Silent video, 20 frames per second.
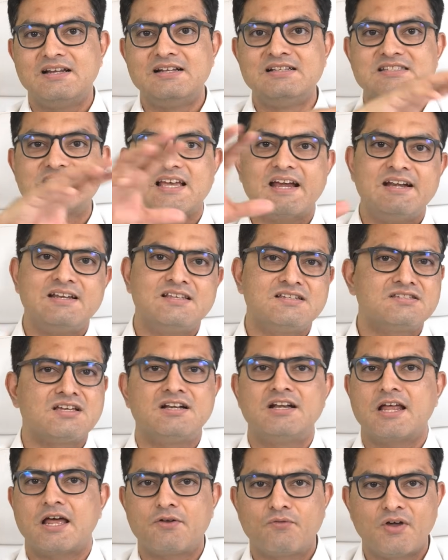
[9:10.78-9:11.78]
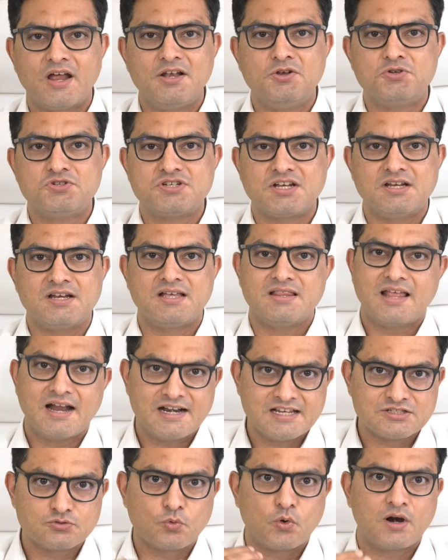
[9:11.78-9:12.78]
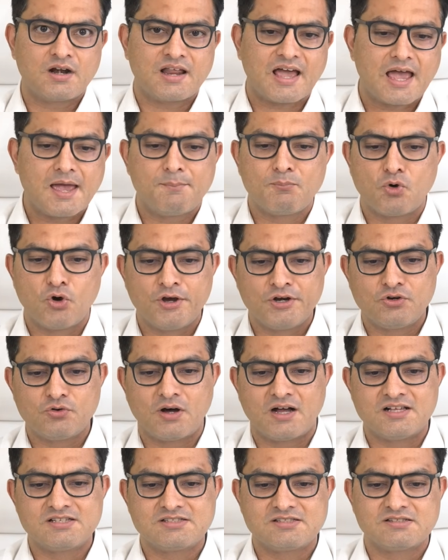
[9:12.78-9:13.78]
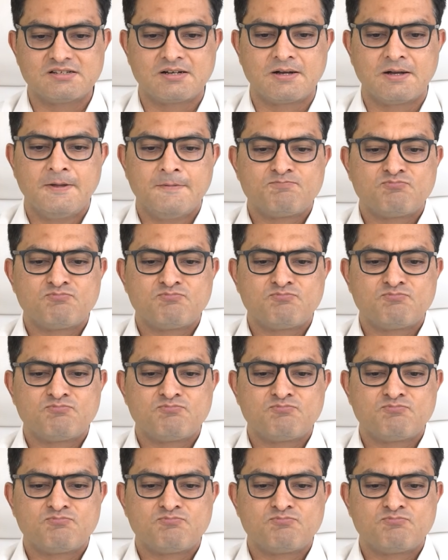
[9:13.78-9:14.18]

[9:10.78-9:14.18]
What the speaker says: inside this entire value chain? And that is what I am going to answer,